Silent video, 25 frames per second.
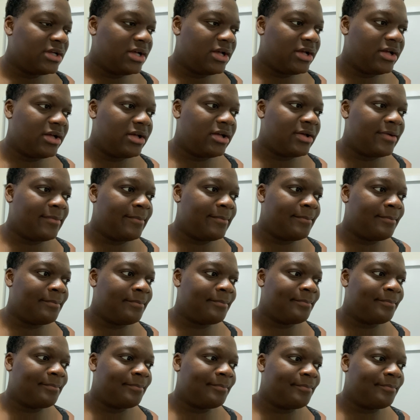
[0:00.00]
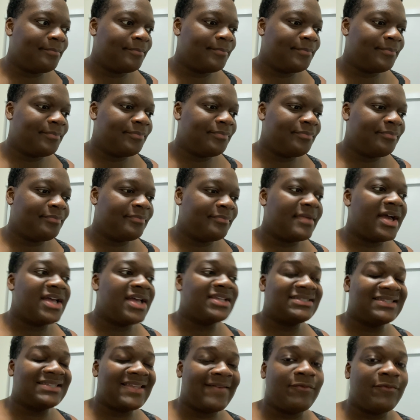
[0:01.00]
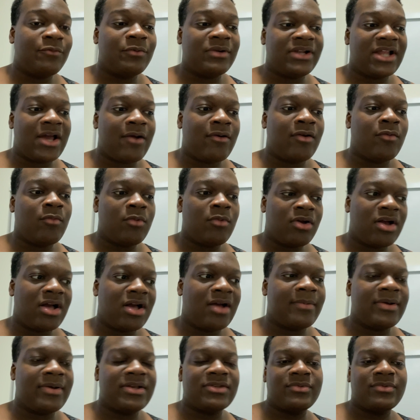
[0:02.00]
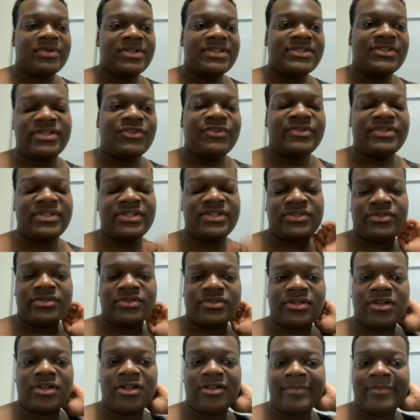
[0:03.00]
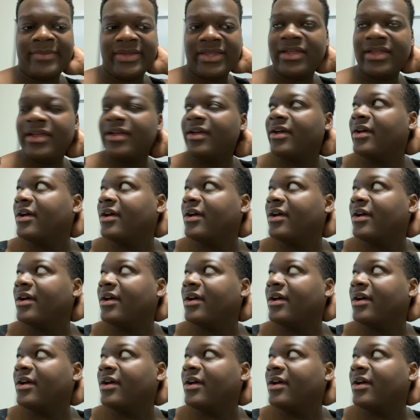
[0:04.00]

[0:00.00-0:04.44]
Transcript: I slept for 1 hour and woke up because one of the surgery sisters called me.